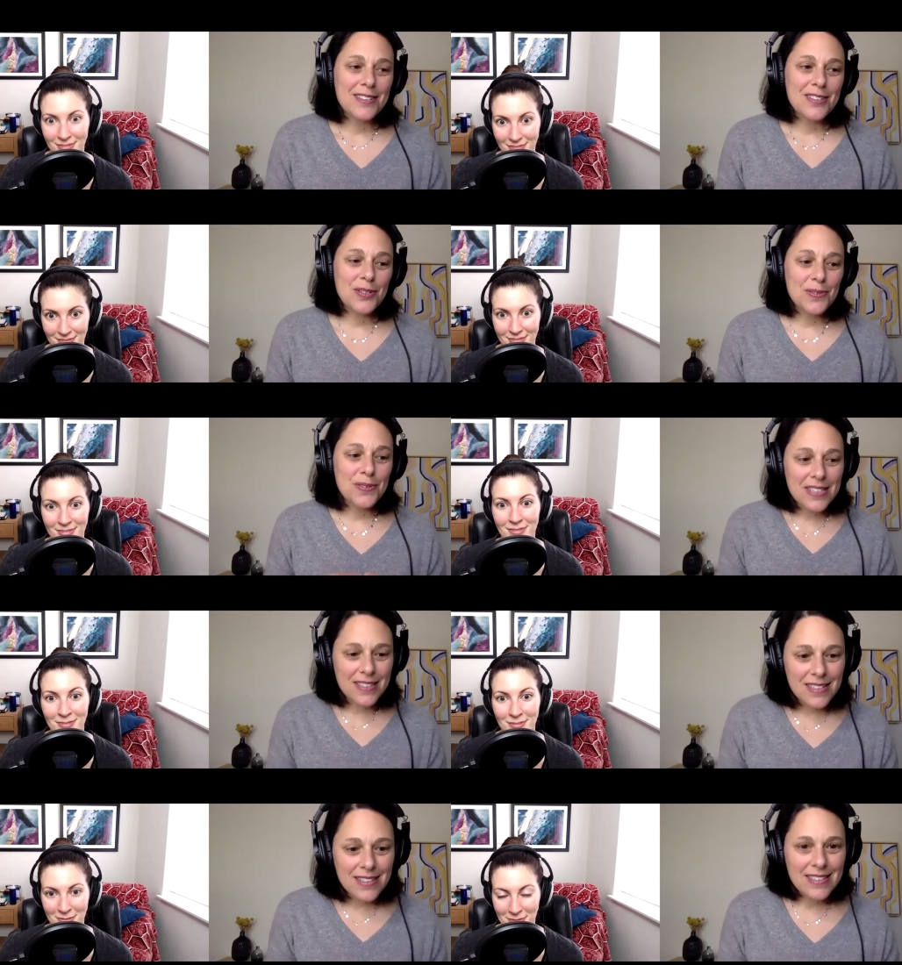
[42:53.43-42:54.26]
Speaker 1: tunes
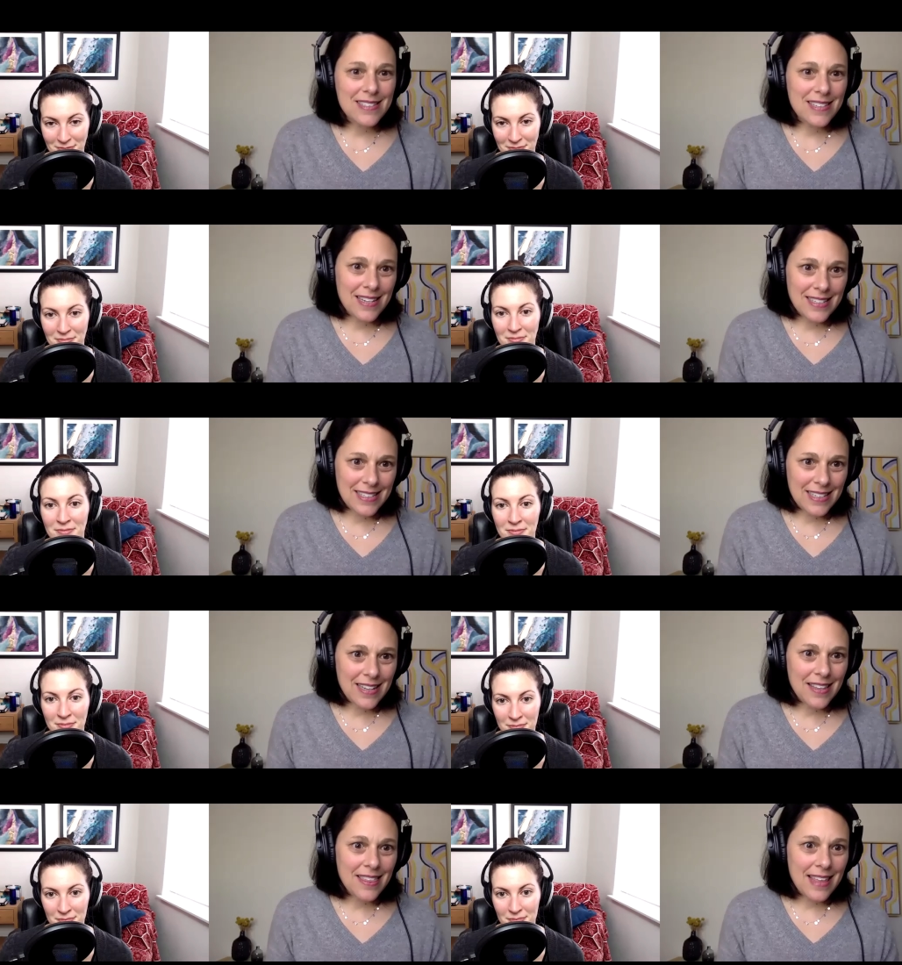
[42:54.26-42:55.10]
into this
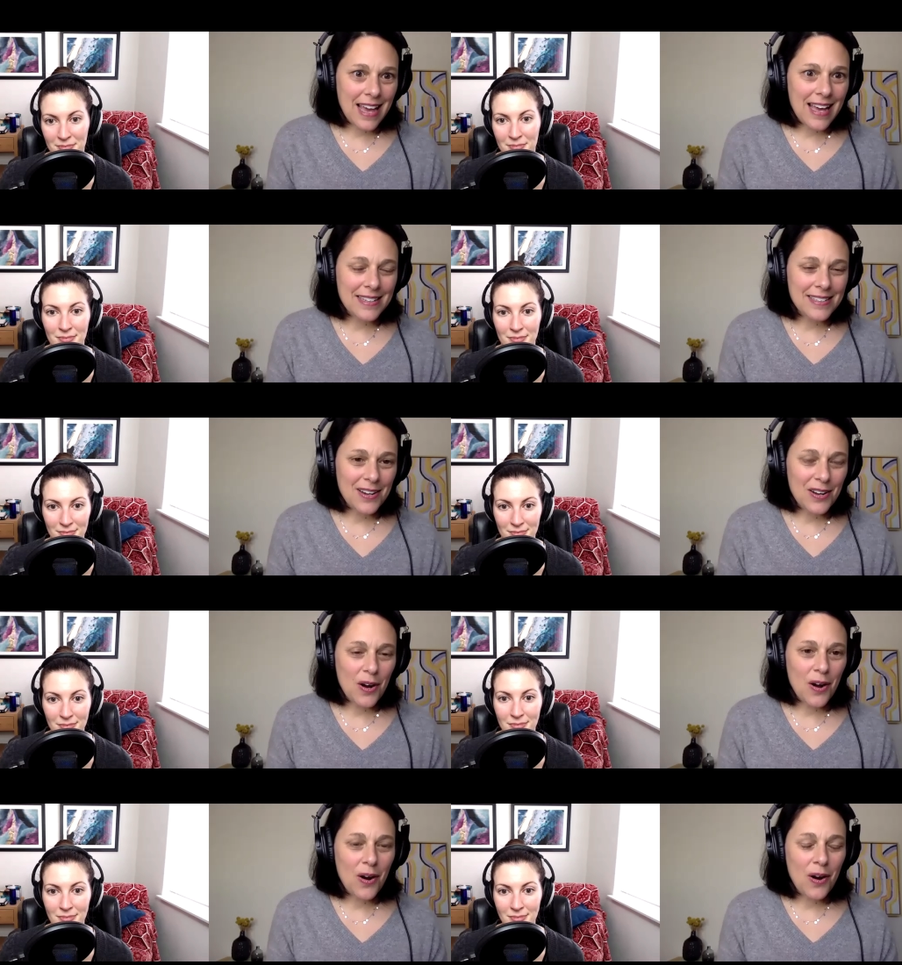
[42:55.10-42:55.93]
idea that
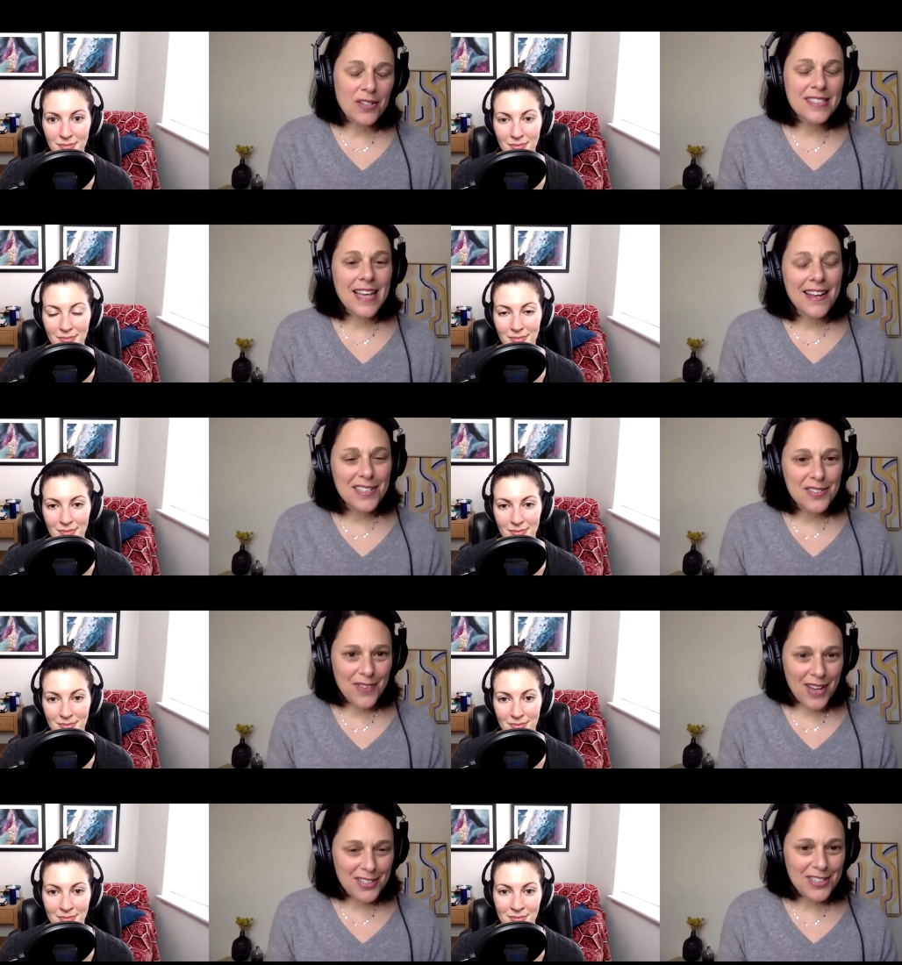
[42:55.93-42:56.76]
our
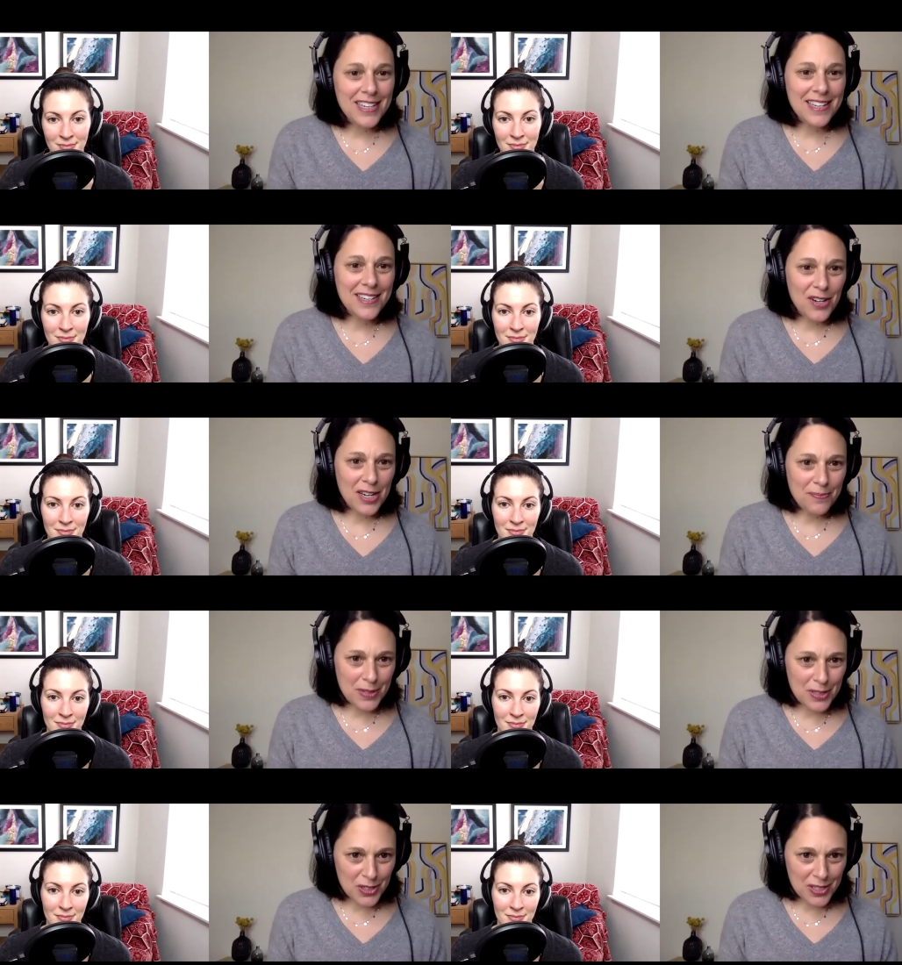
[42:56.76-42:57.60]
satisfaction and our
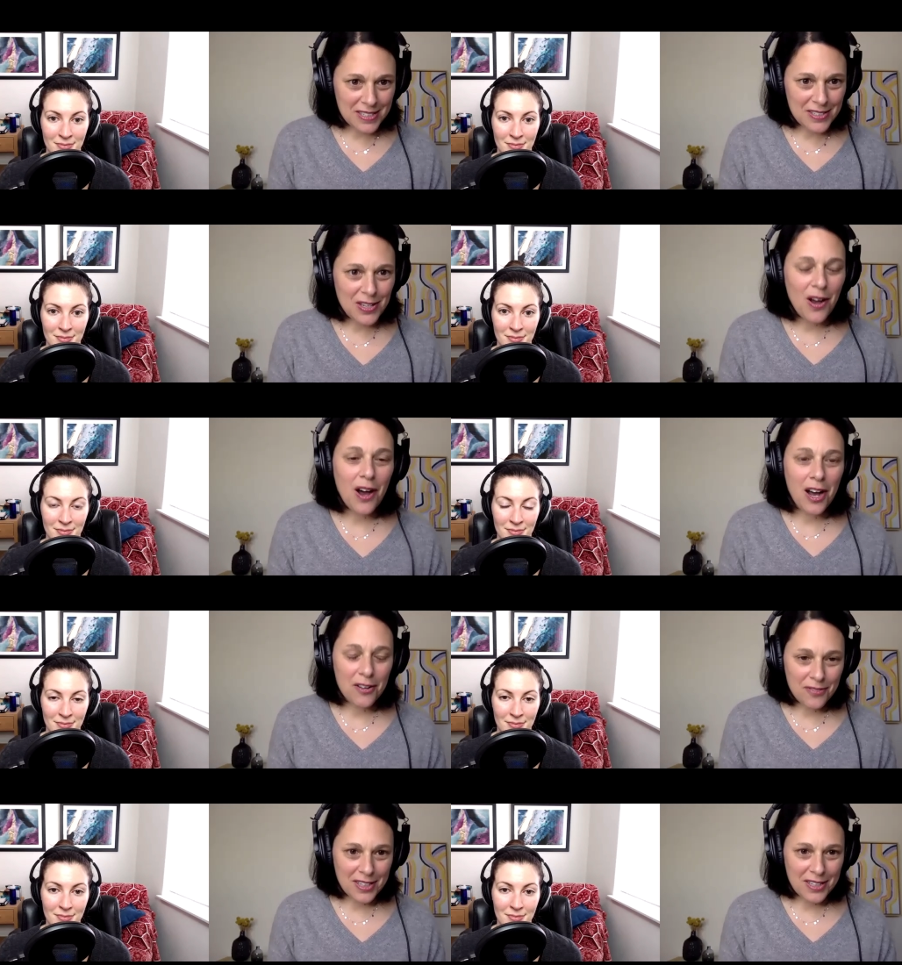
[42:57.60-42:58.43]
ambitions
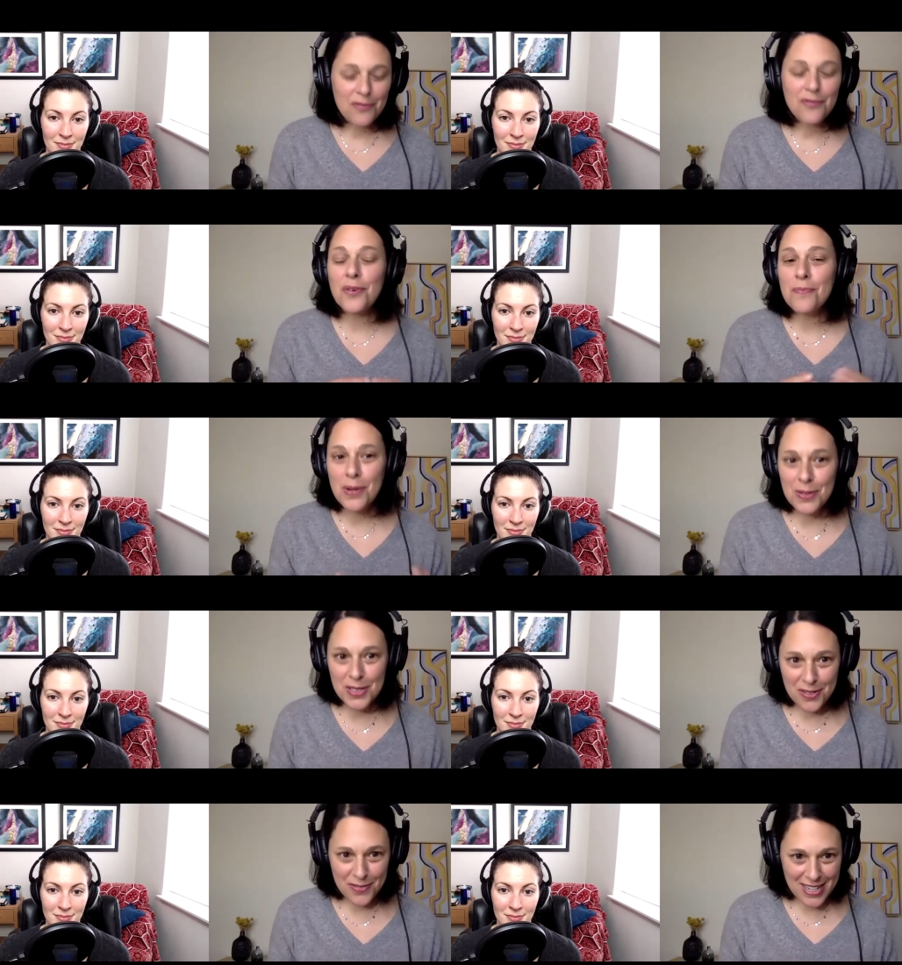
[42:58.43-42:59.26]
often for
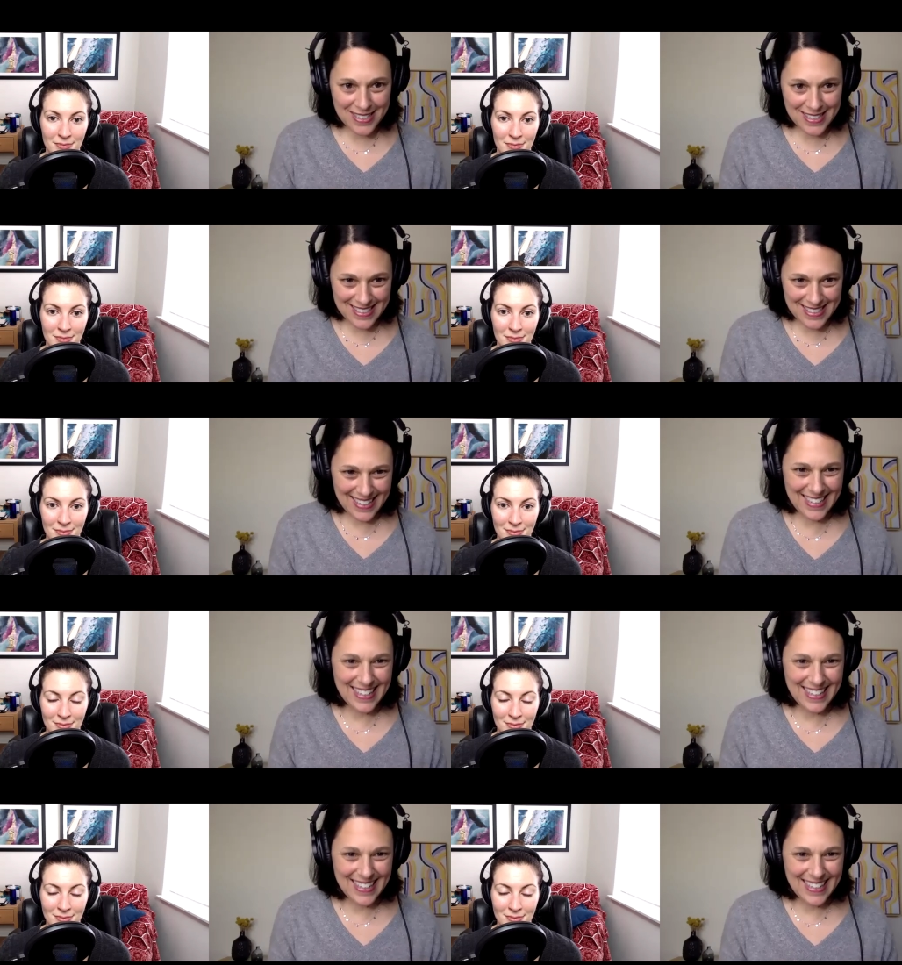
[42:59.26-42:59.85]
most of us